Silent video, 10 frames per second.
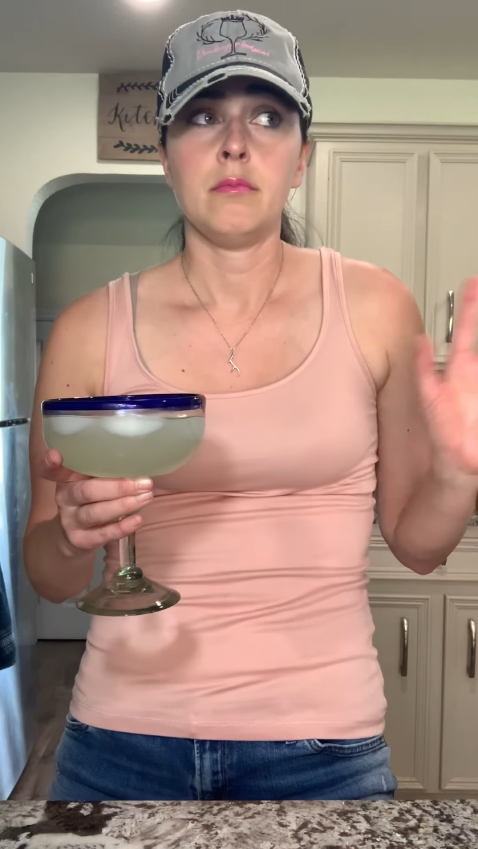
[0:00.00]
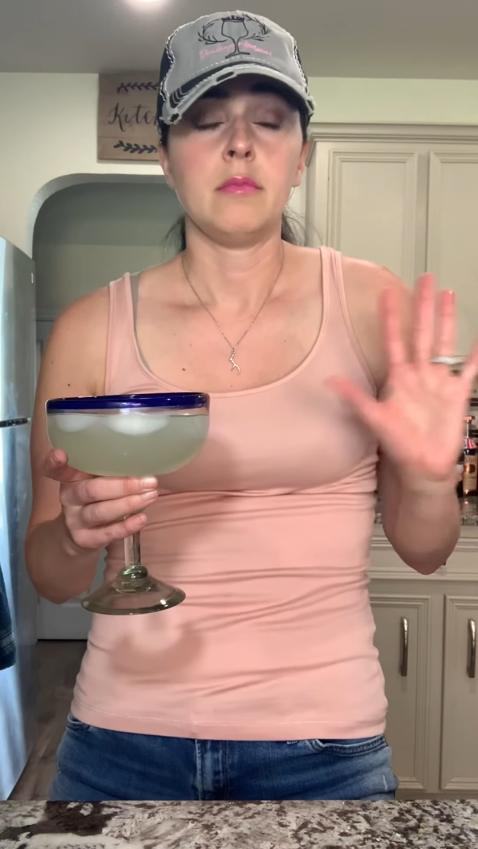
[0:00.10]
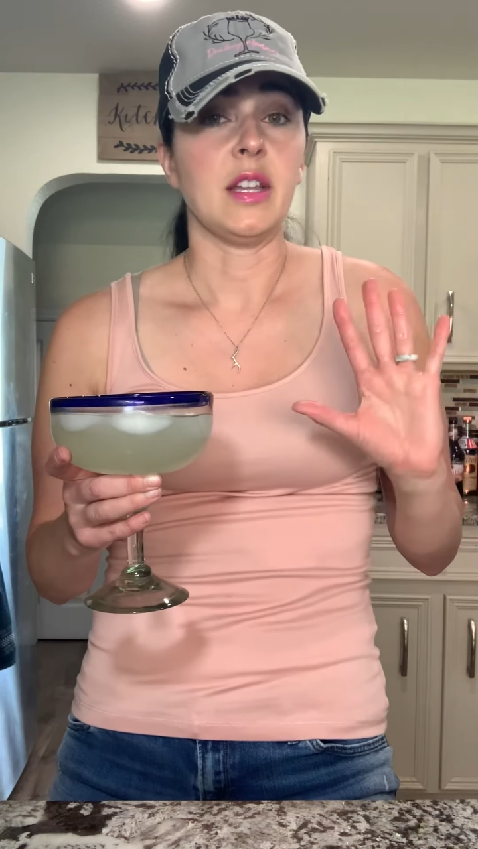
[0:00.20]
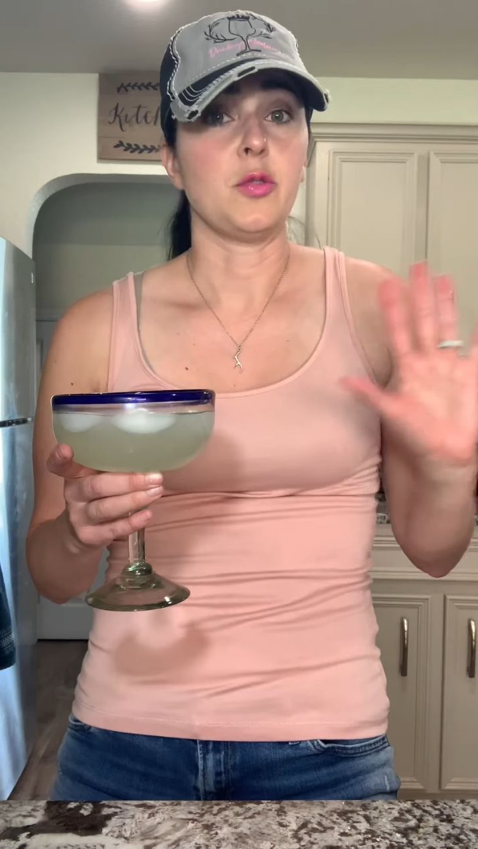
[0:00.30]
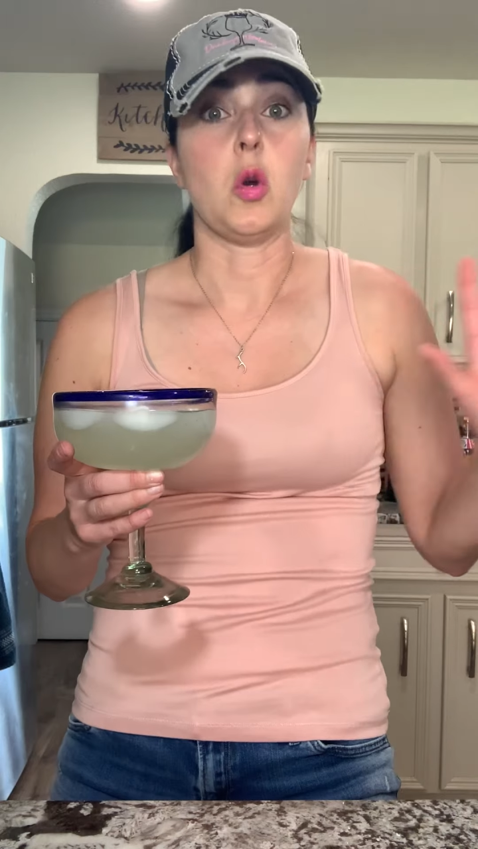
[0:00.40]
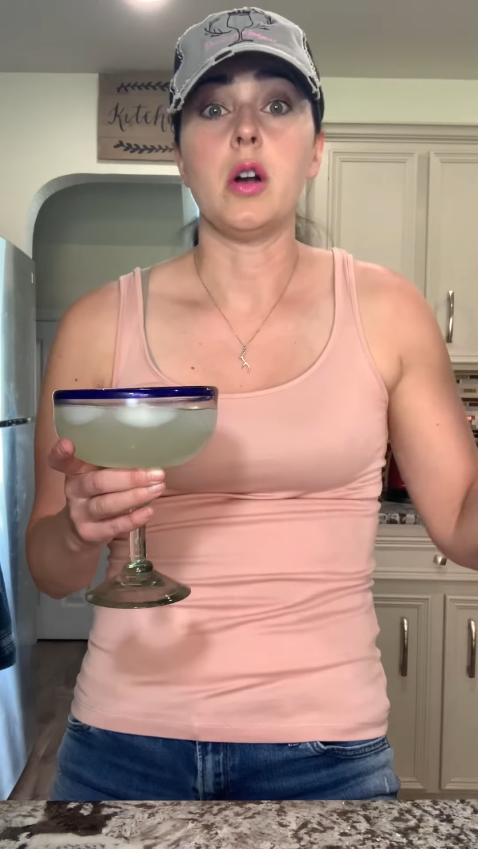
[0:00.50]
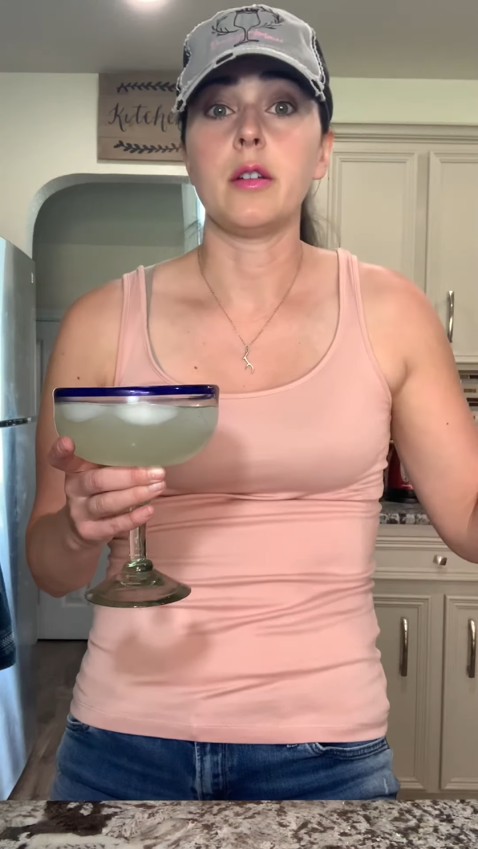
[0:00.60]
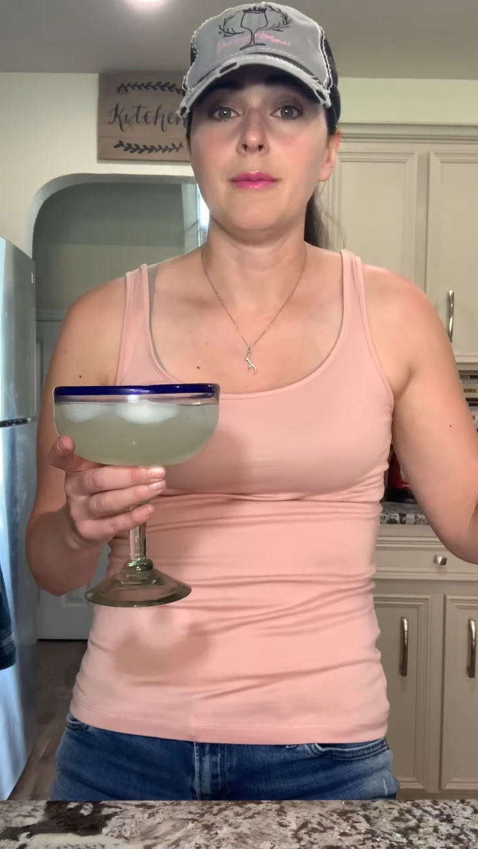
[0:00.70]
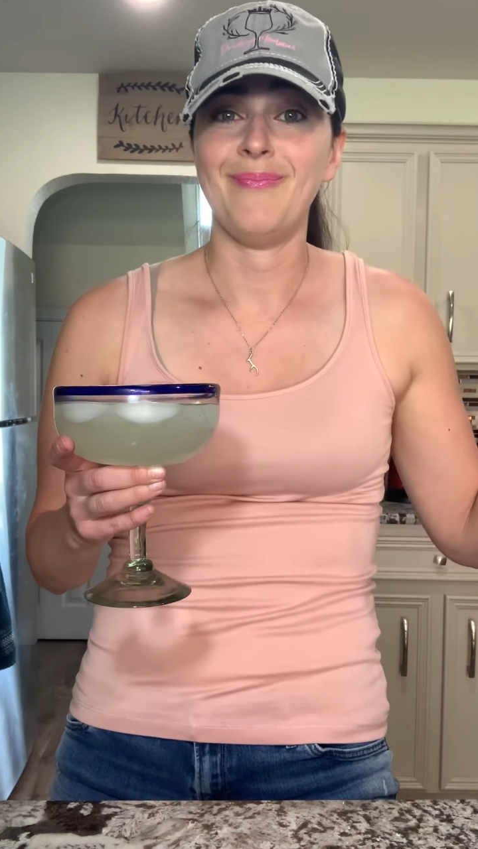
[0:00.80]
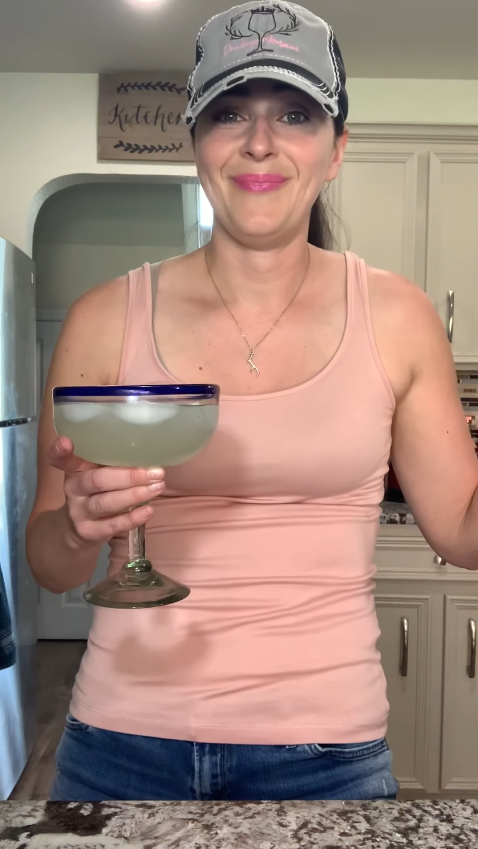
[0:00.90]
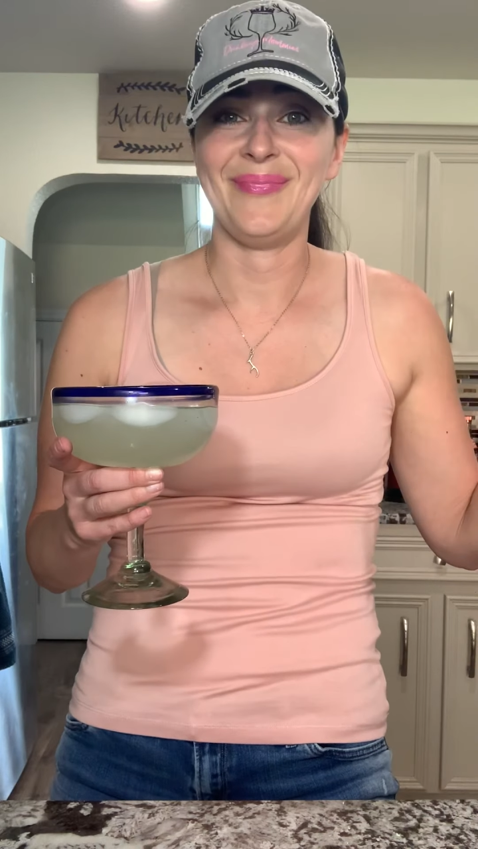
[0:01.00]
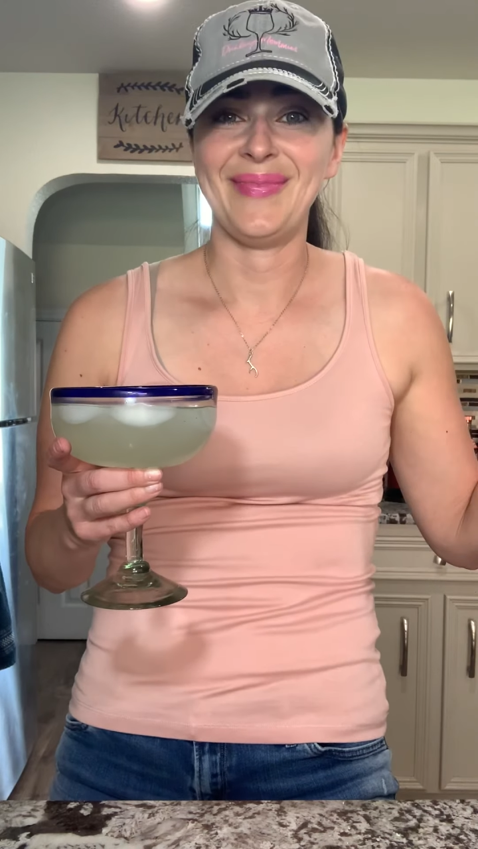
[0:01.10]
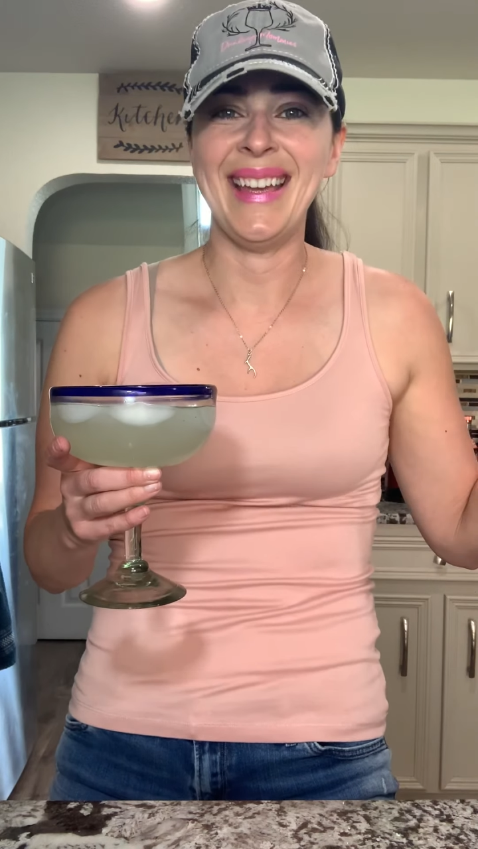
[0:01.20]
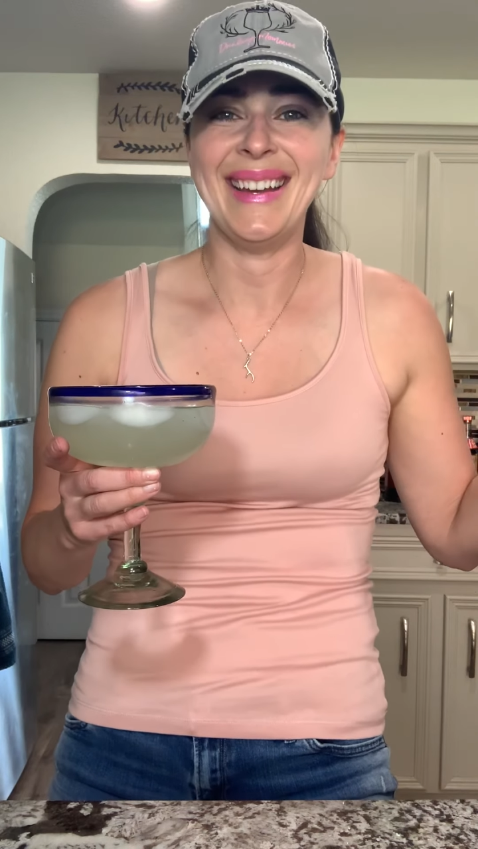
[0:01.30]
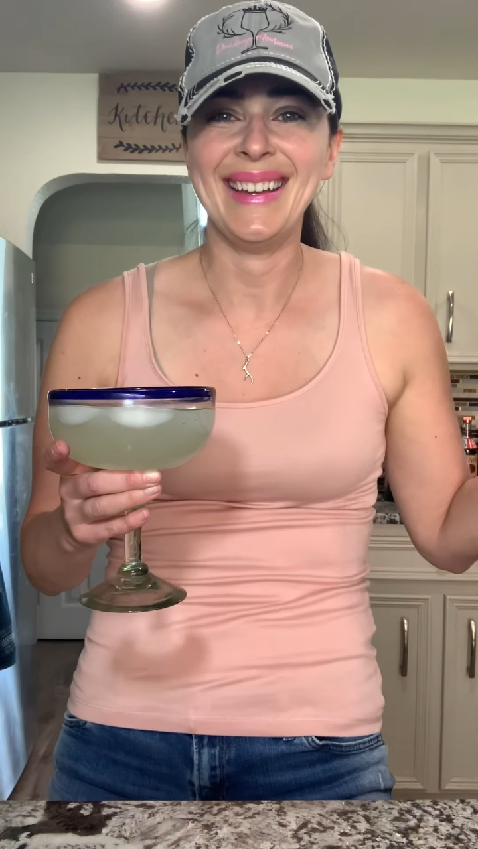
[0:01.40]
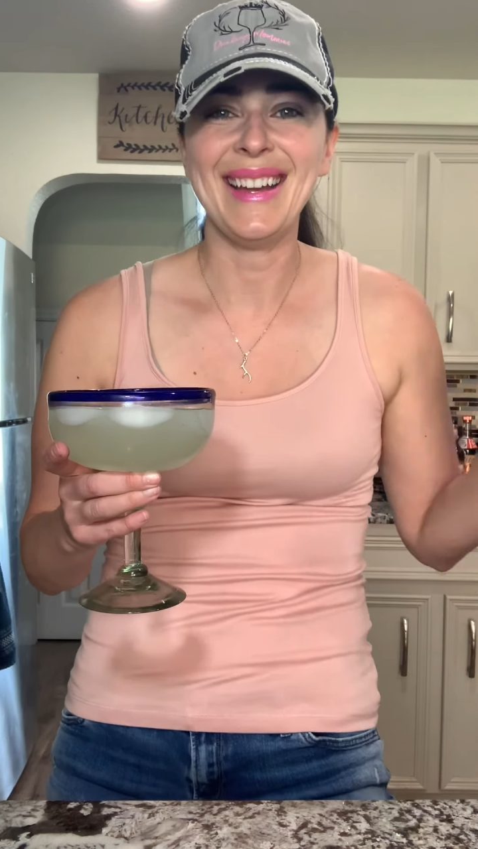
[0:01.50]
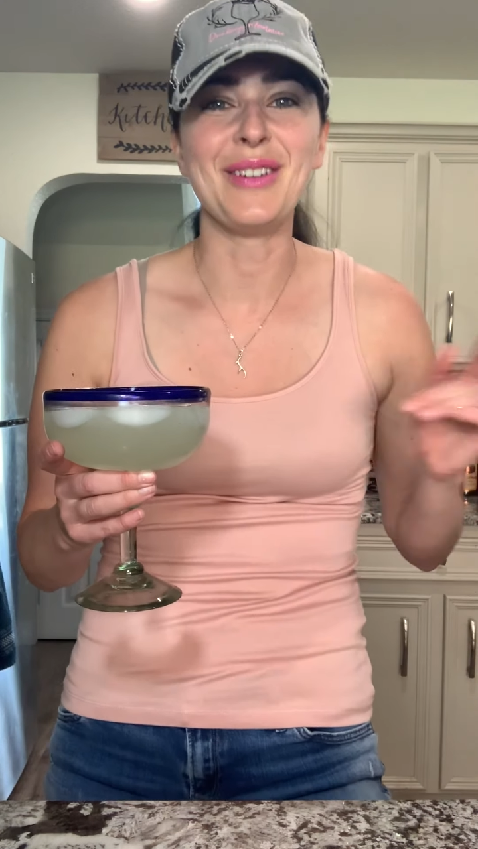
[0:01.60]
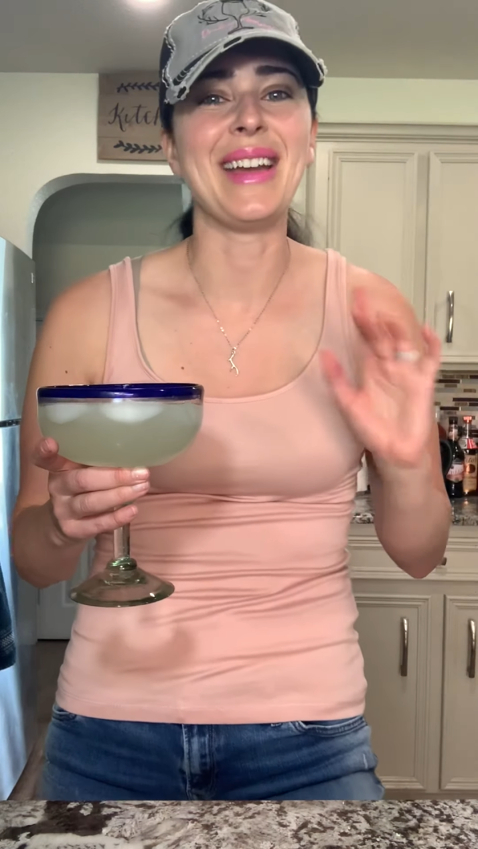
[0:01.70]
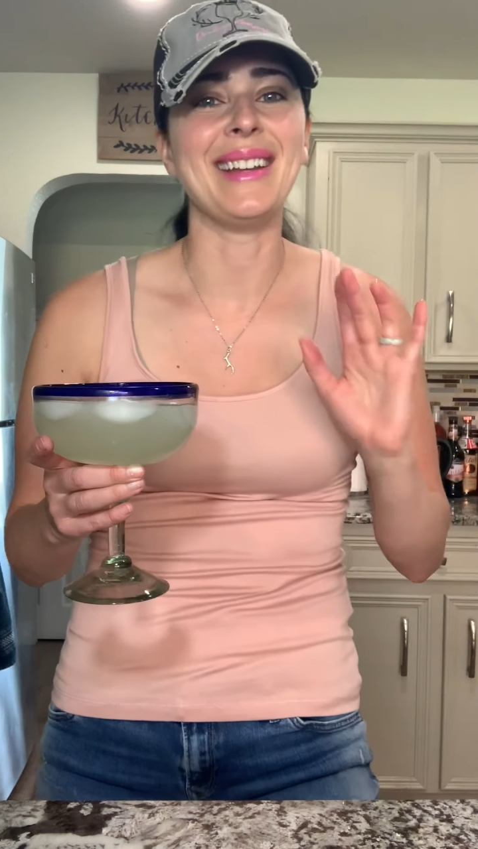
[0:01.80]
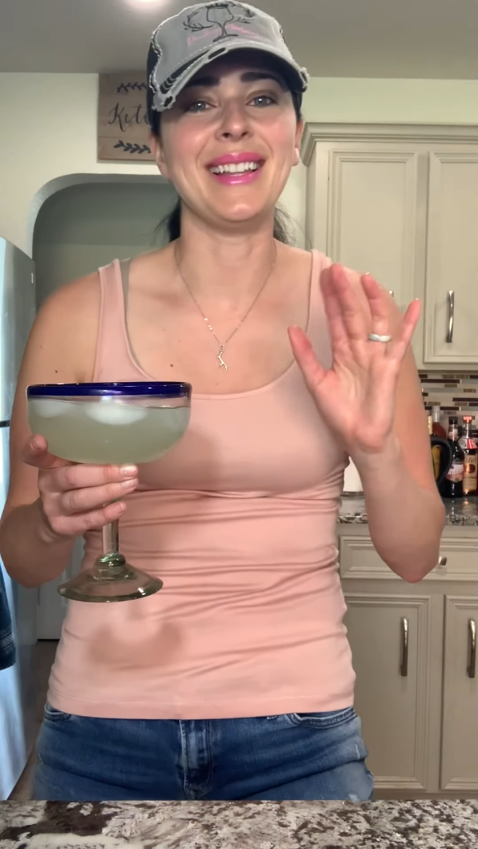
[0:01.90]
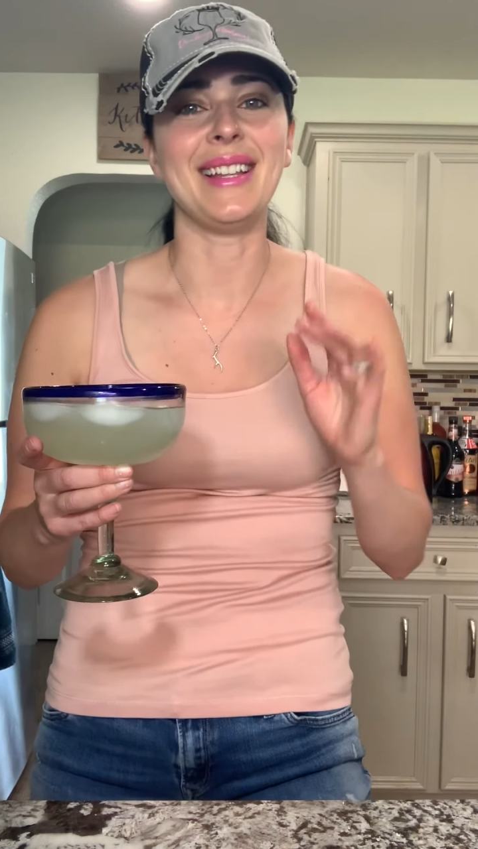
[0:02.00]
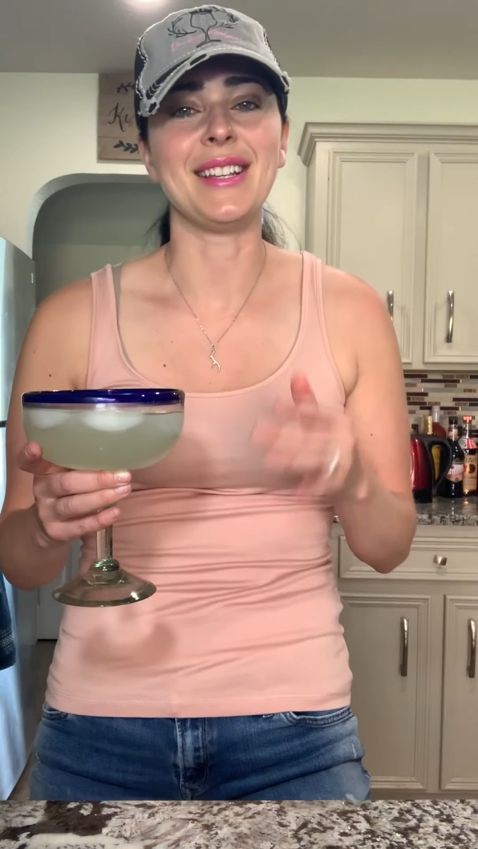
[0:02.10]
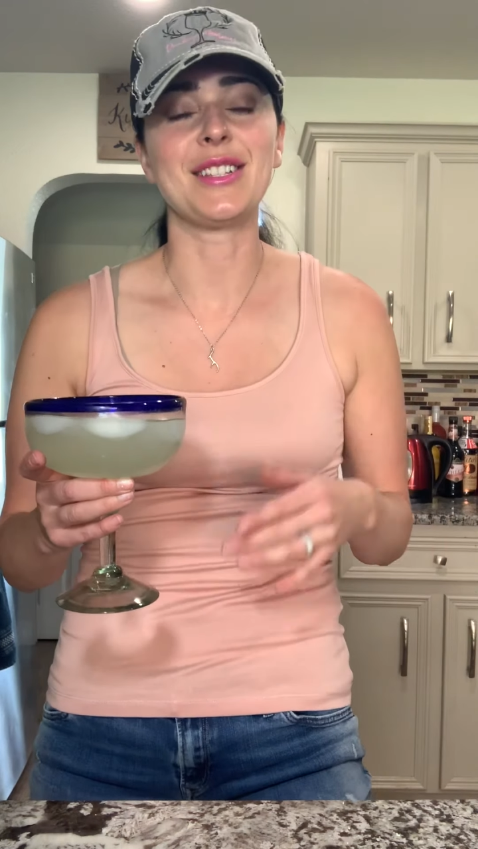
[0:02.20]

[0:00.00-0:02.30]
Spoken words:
That's wrong. Okay, ladies,